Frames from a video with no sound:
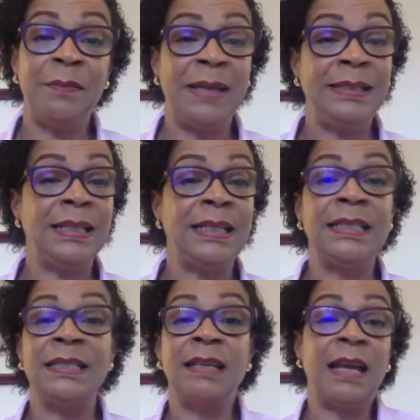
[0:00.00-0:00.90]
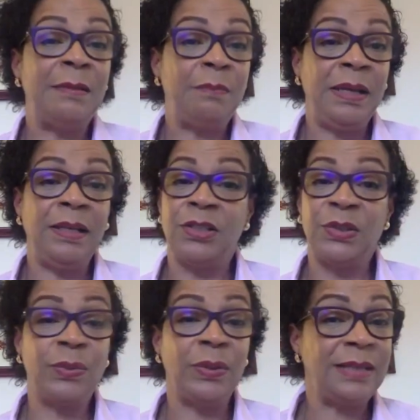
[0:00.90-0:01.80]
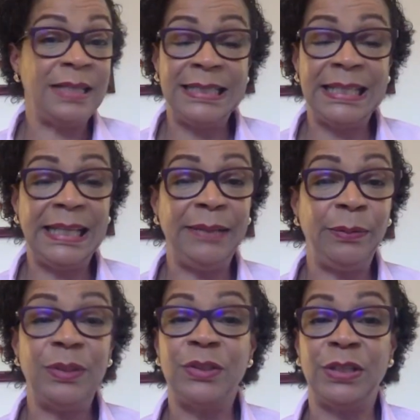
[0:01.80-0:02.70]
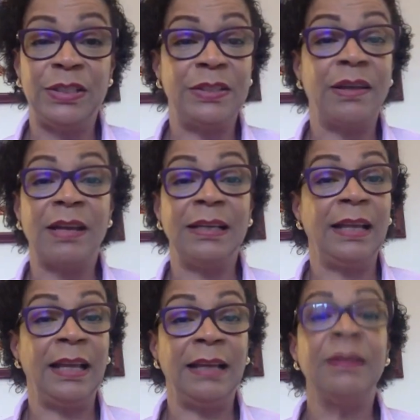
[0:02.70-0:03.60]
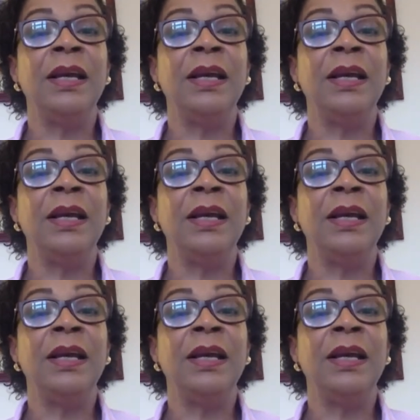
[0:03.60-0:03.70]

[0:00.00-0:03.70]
maintenance can be just with TC, which is tightening.